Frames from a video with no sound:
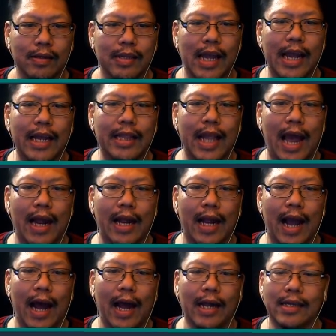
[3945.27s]
Take that,
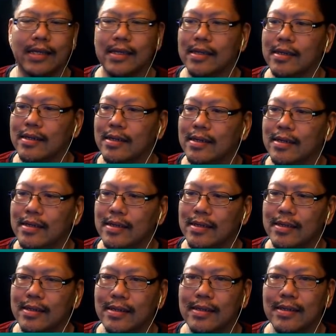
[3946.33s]
guys.
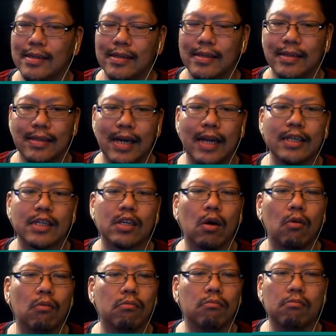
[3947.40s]
All right,
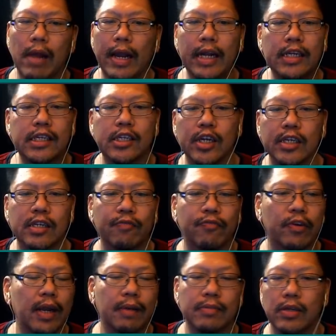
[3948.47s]
so any suggestion
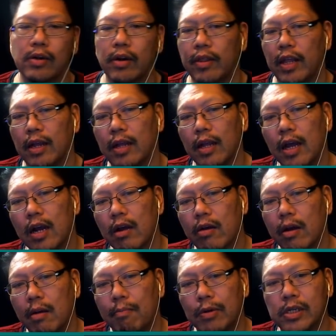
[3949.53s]
for names or anything,
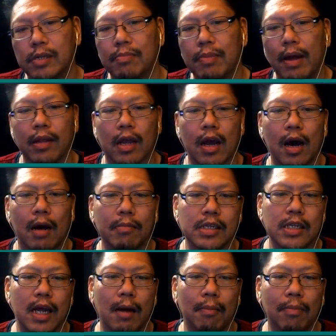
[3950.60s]
go ahead and post them down in the
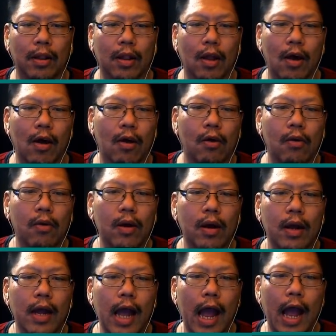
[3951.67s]
comments down below.
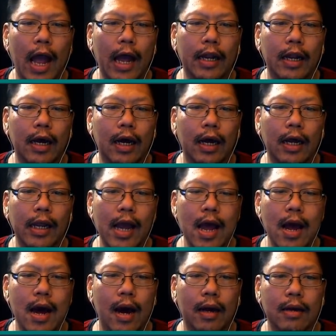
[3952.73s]
And
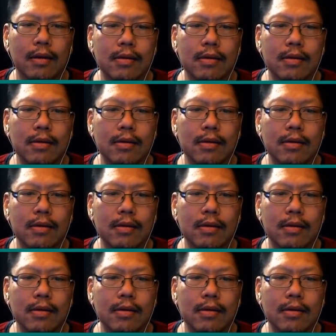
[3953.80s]
yeah,